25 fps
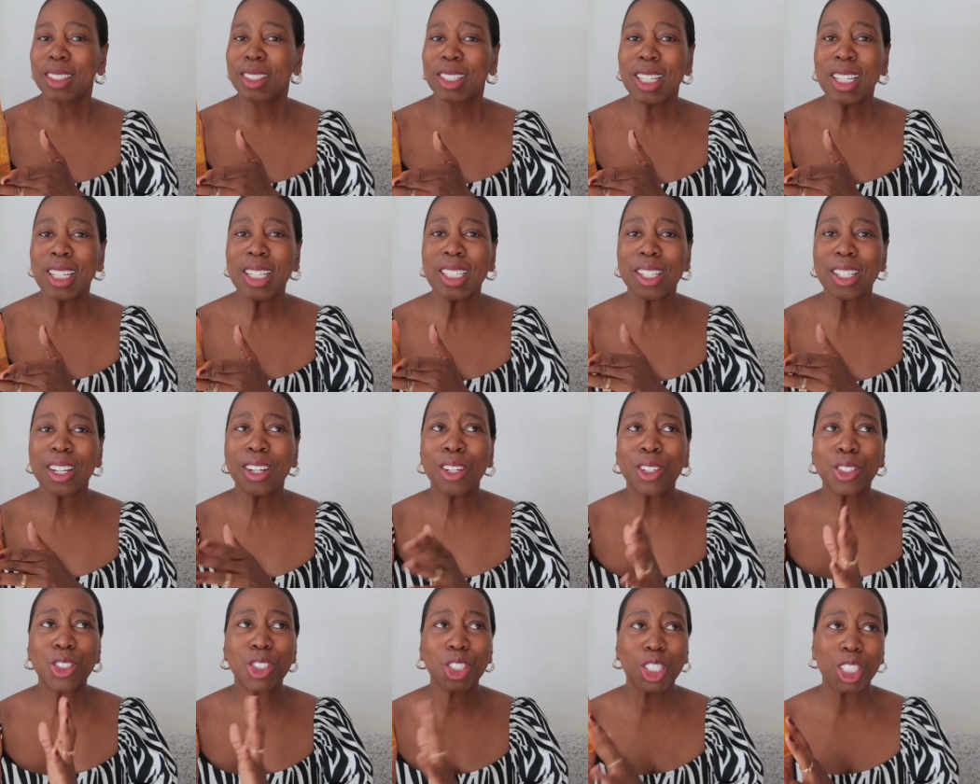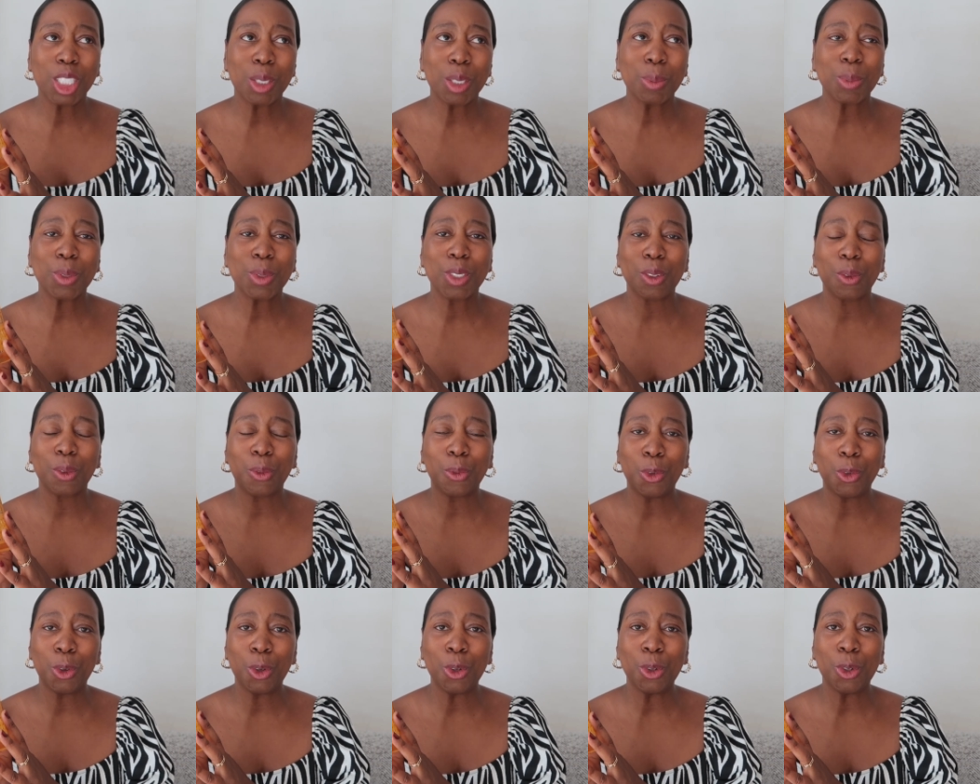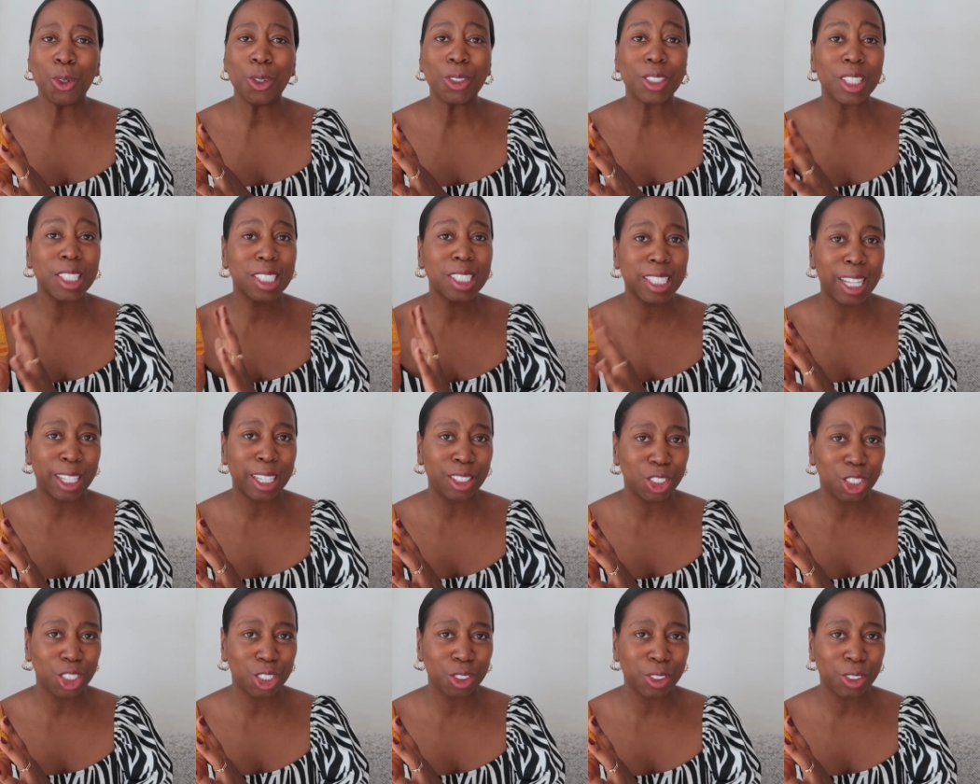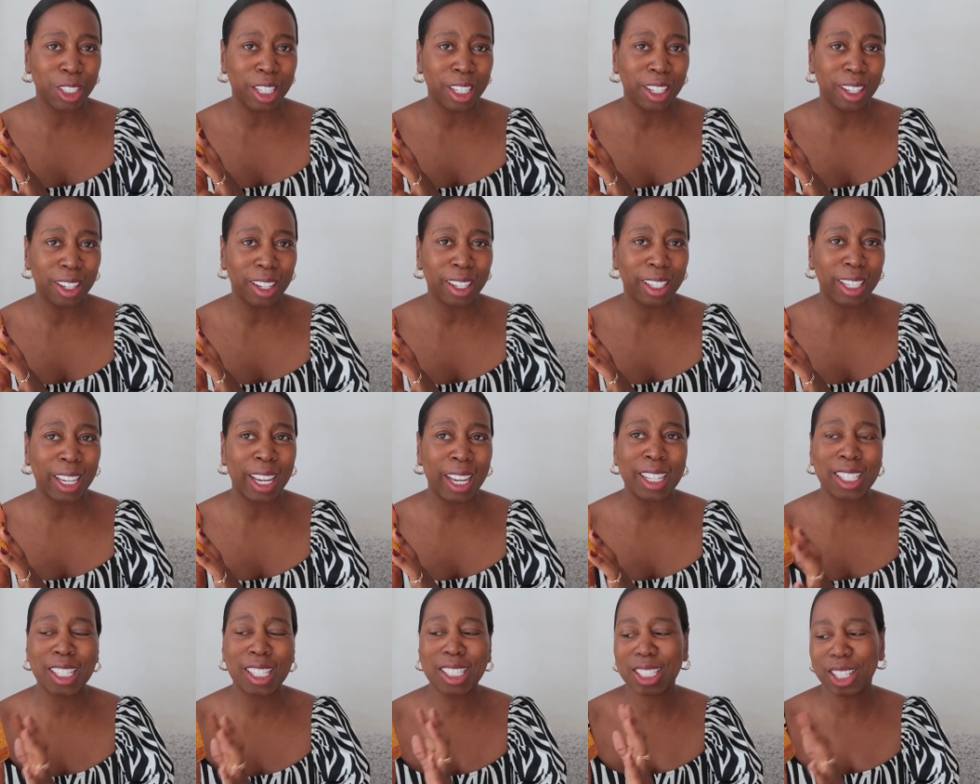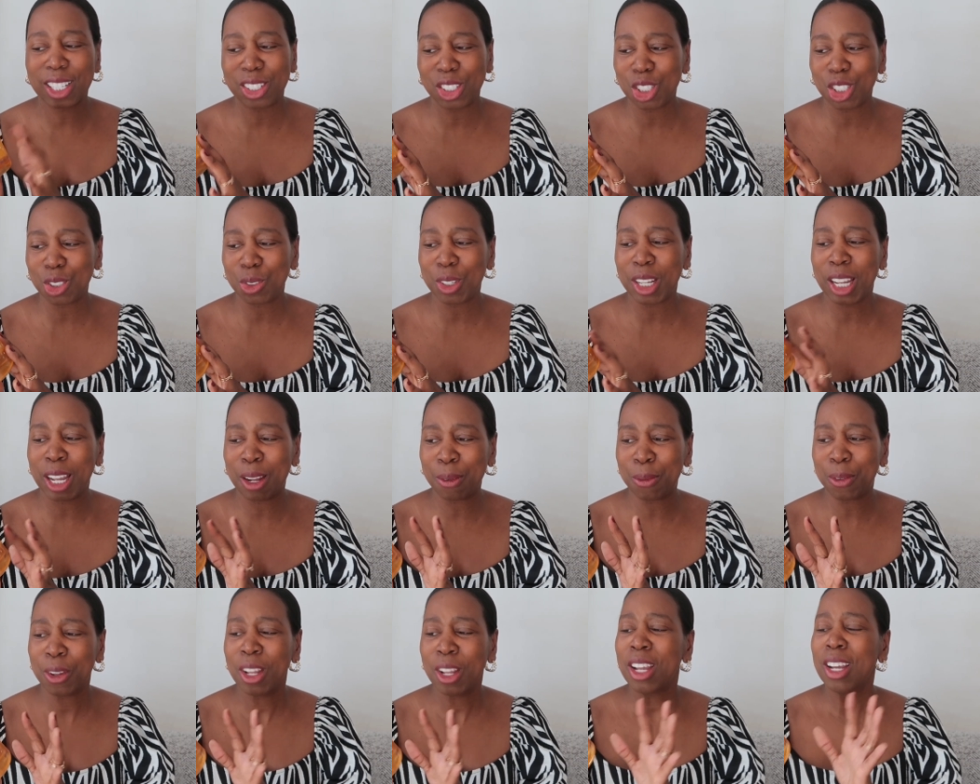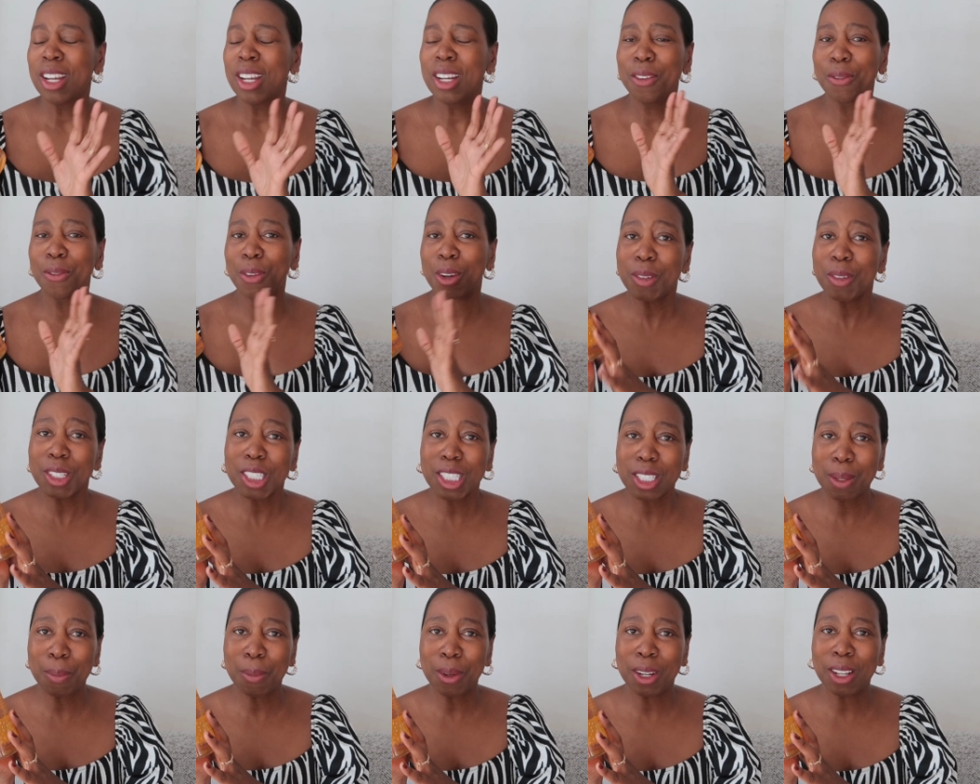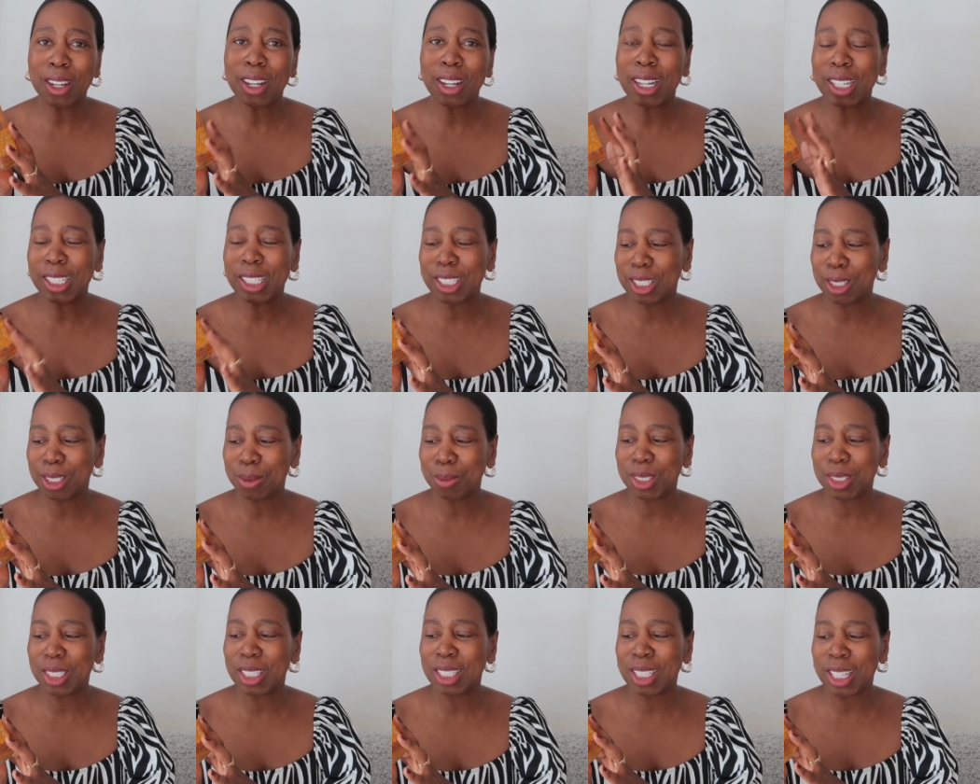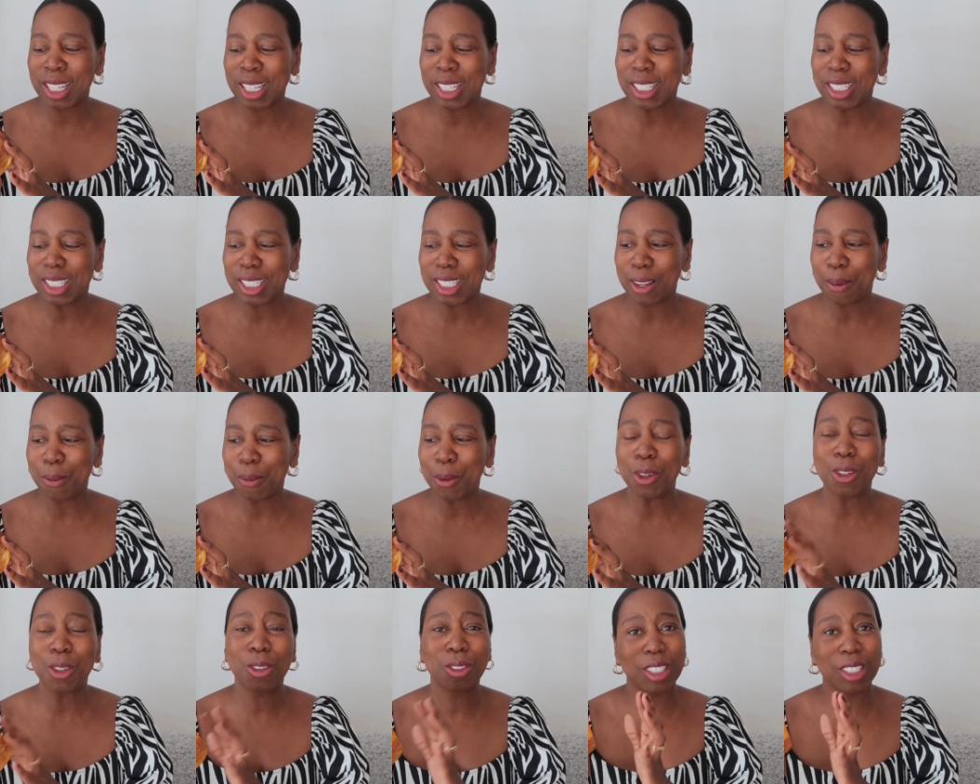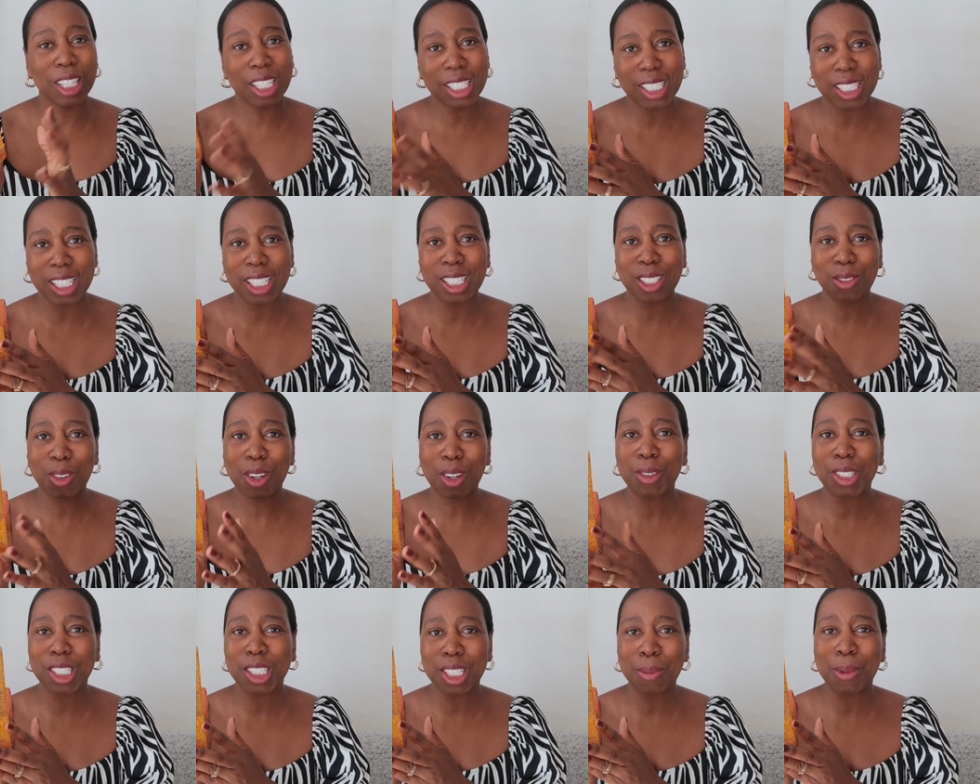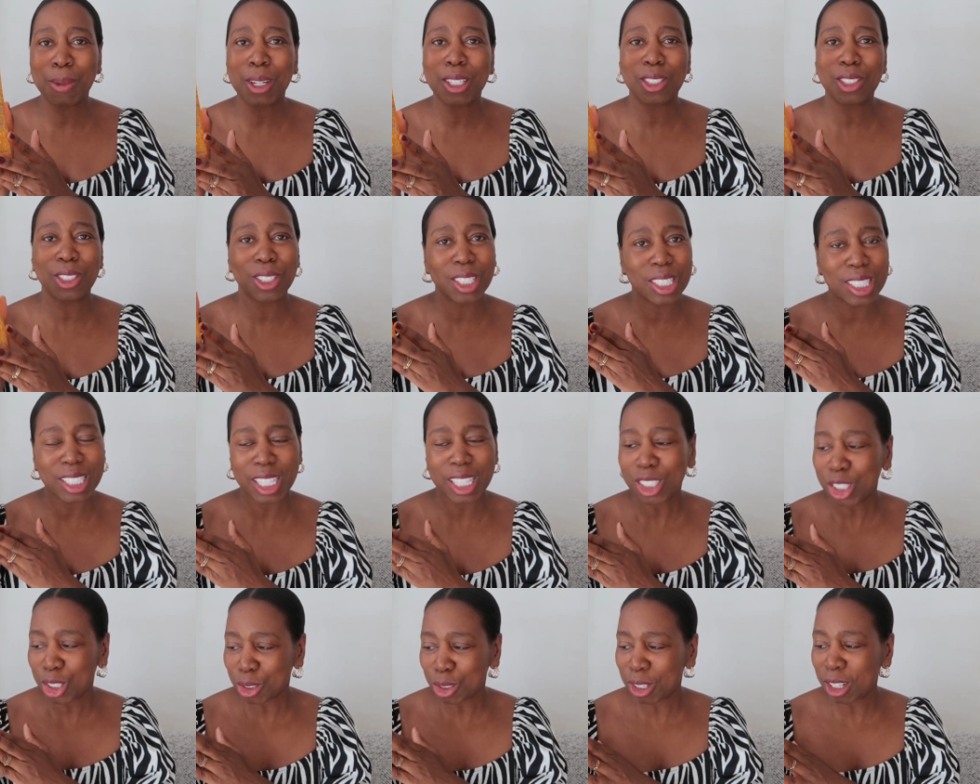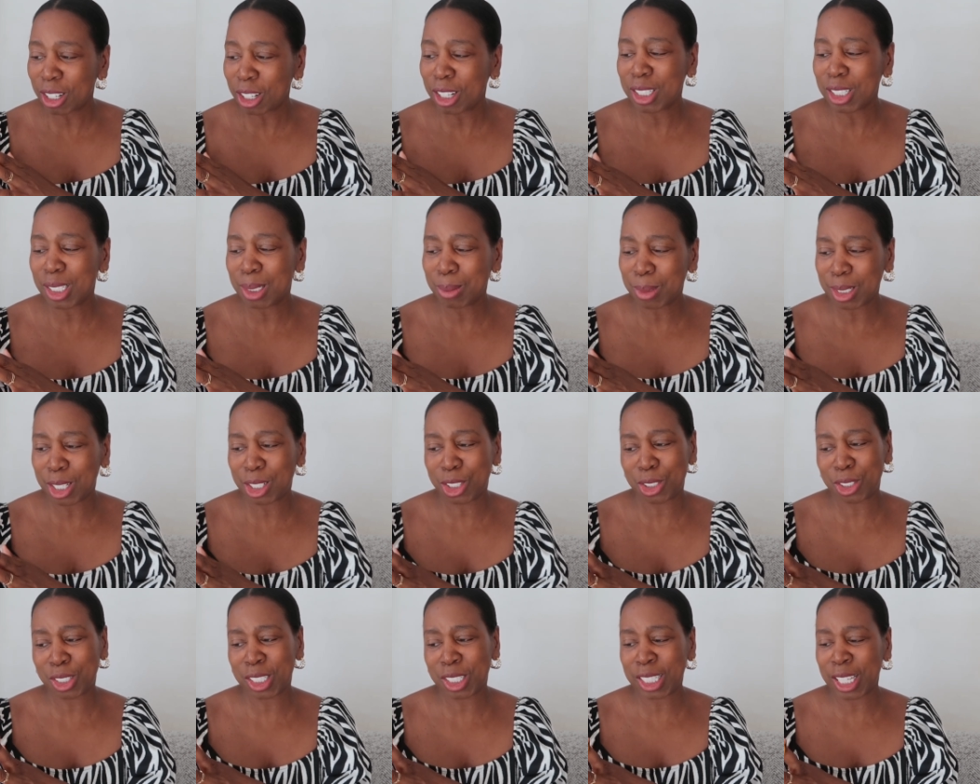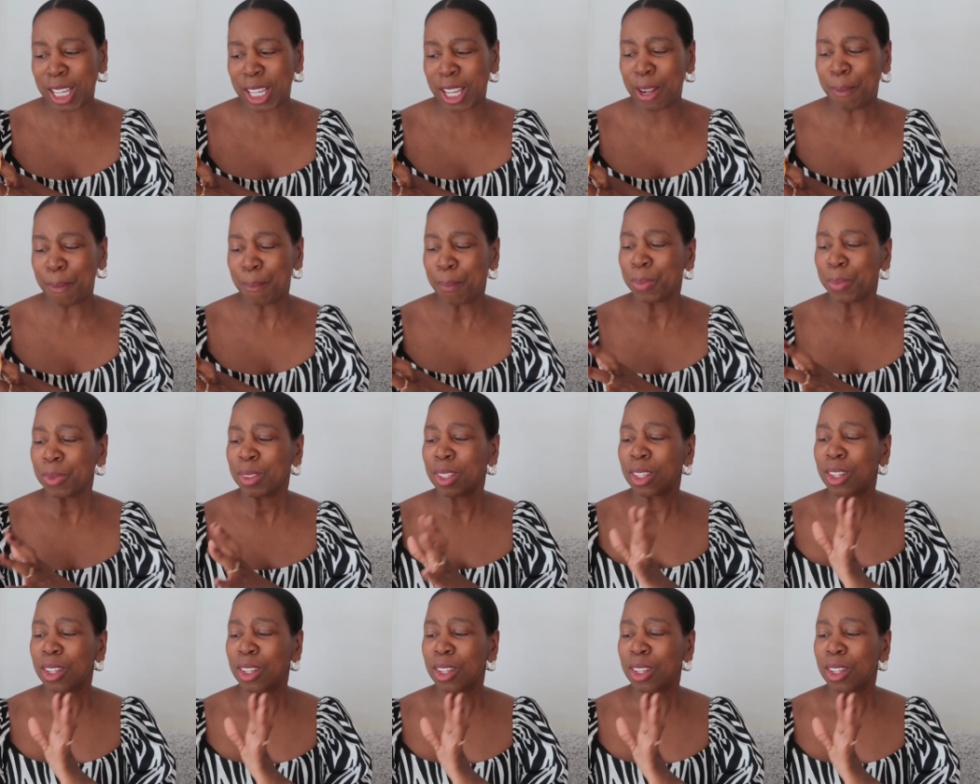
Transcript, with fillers: These are dupes for the sanctuary okay the sanctuary have very similar items to these well this is very similar to the sanctuary items i should say